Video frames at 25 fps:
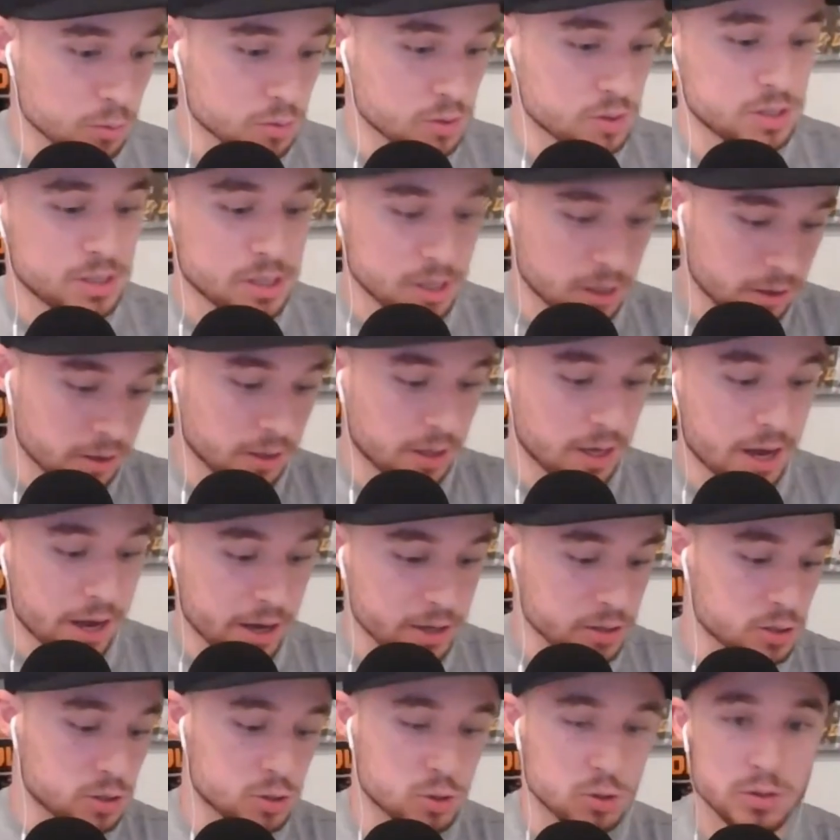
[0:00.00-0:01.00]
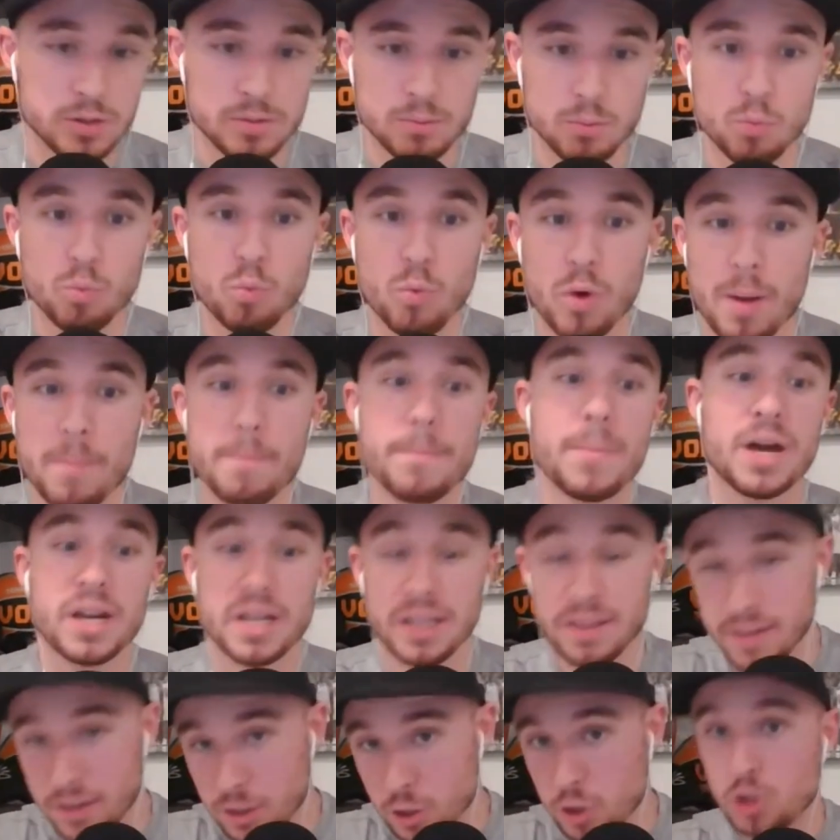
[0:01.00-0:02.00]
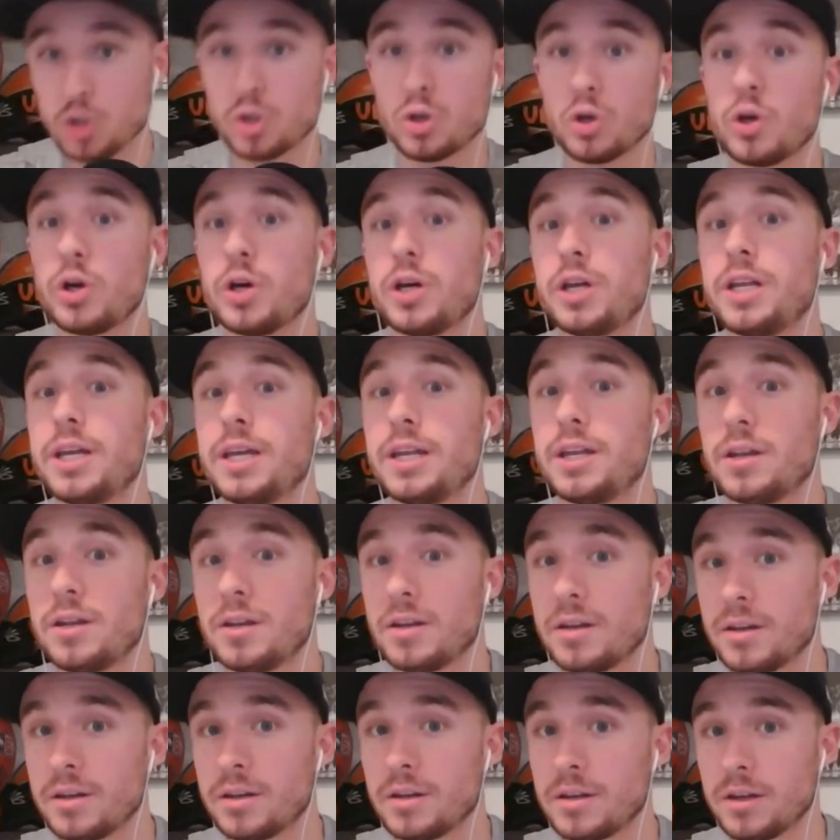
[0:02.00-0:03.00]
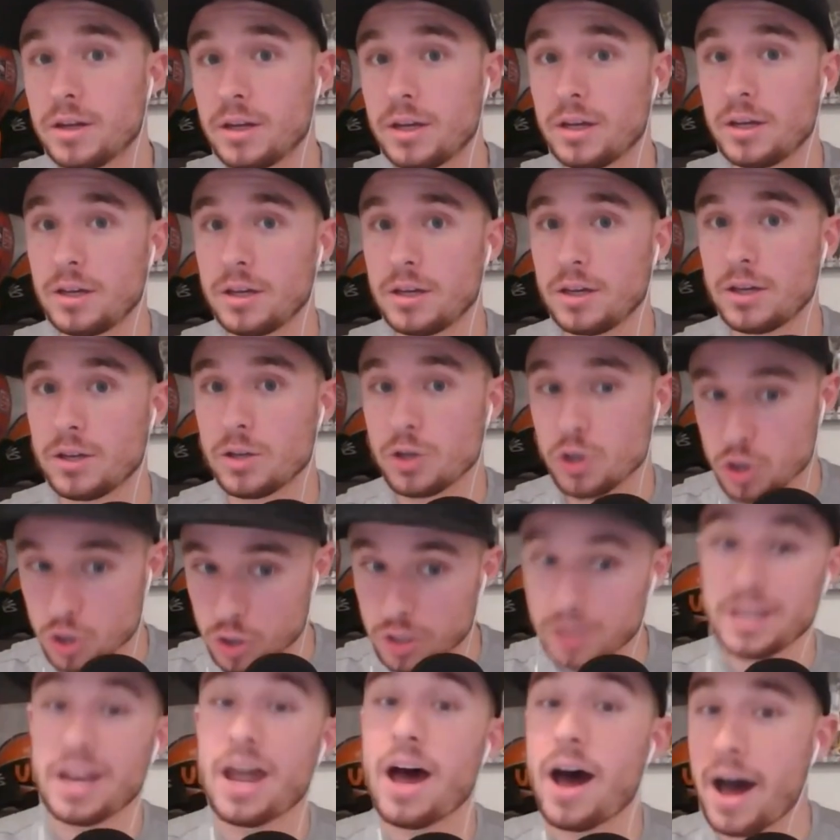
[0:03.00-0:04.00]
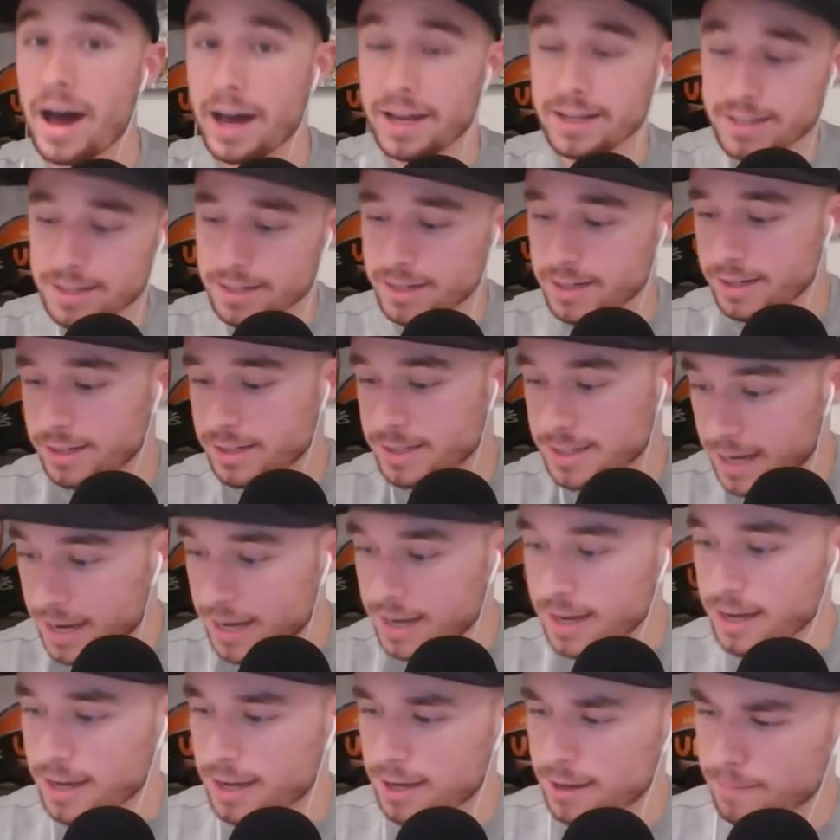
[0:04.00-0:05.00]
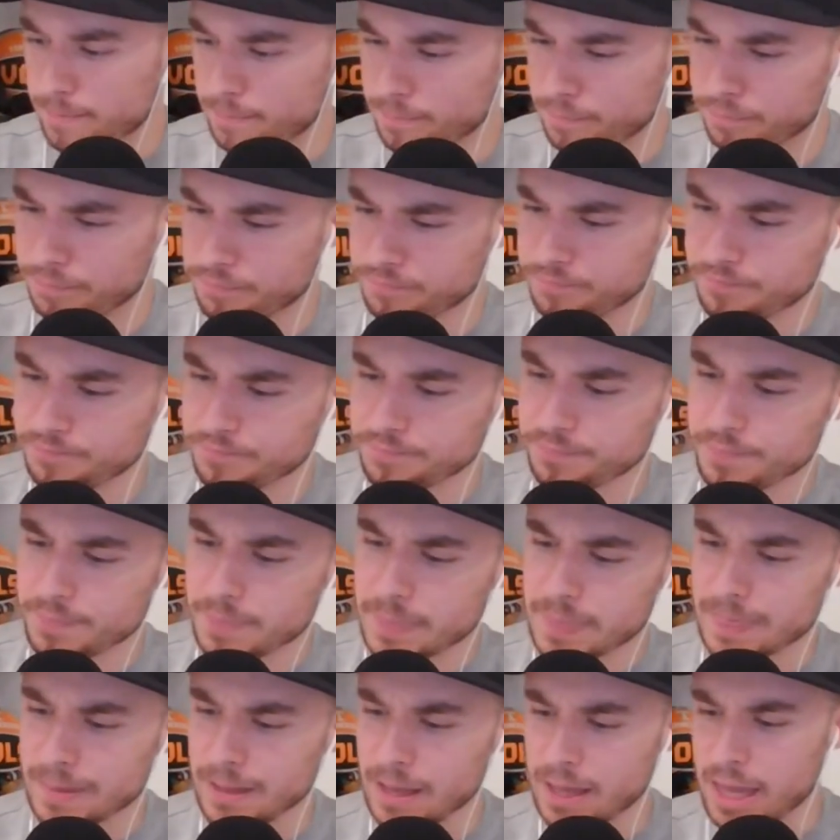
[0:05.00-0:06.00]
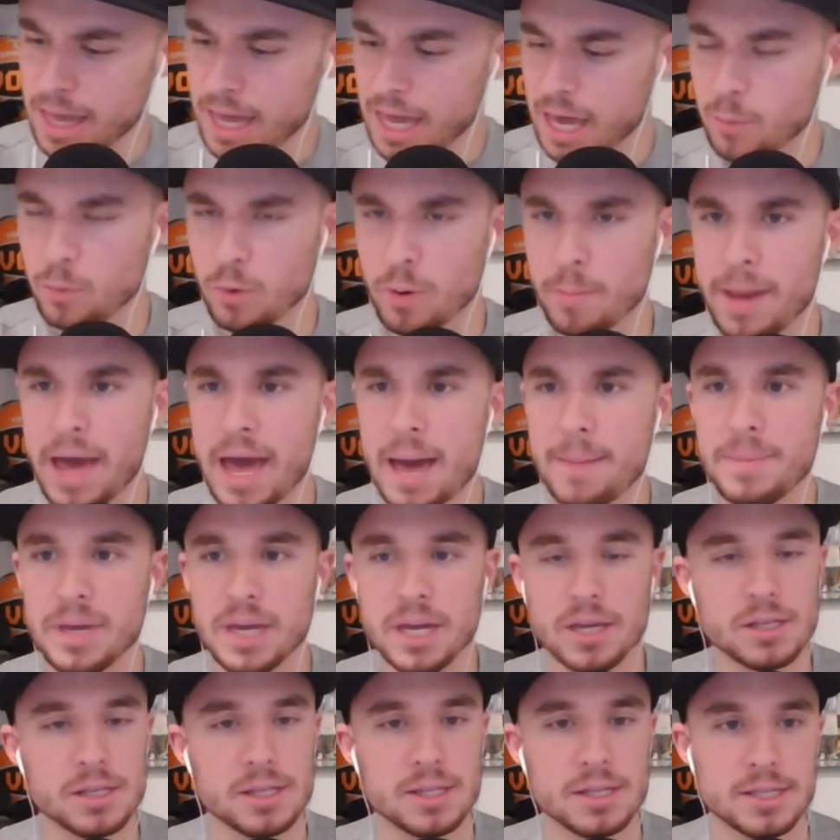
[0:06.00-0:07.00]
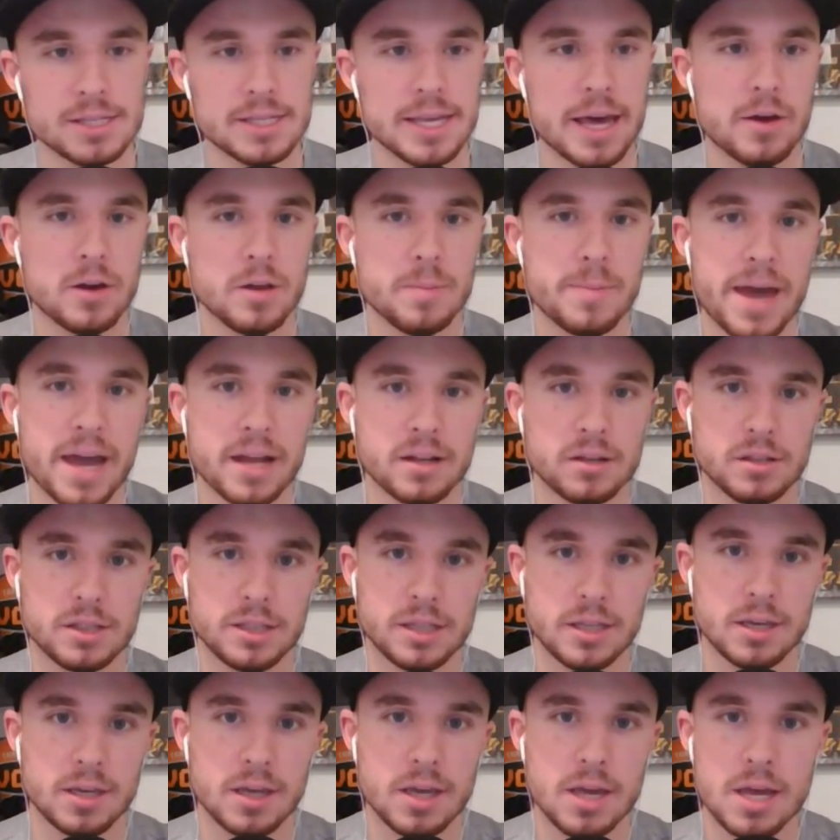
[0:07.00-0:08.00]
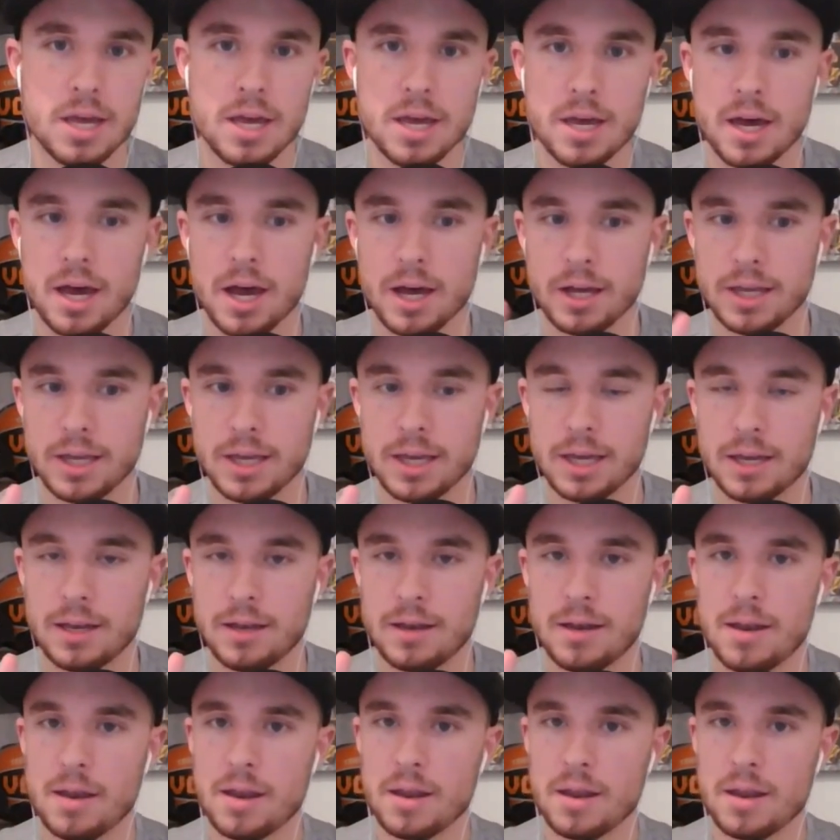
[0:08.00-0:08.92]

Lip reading: Telling guys what money they should and should not take. And we're mad because it's a Saudi-backed league. Again,